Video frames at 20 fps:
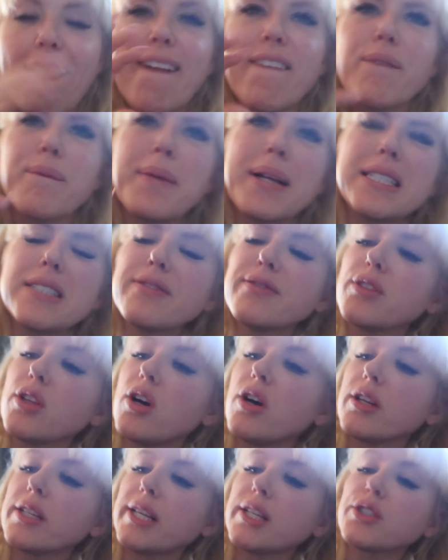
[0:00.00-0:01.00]
I meant to
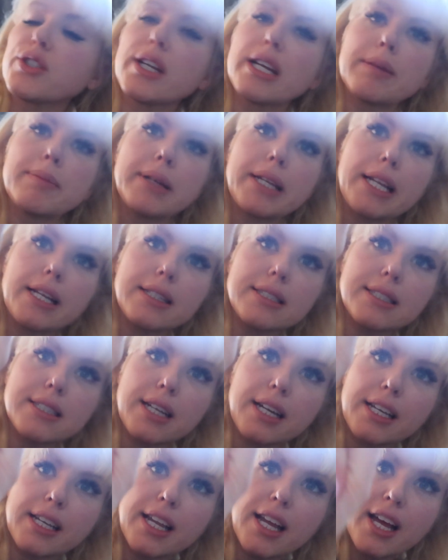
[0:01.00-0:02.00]
vlog yesterday I got my nails
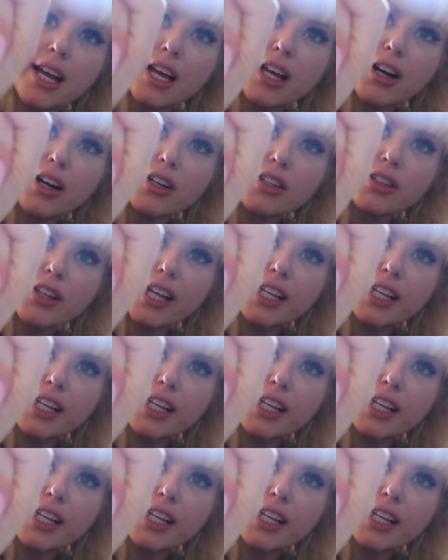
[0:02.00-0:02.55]
done aren't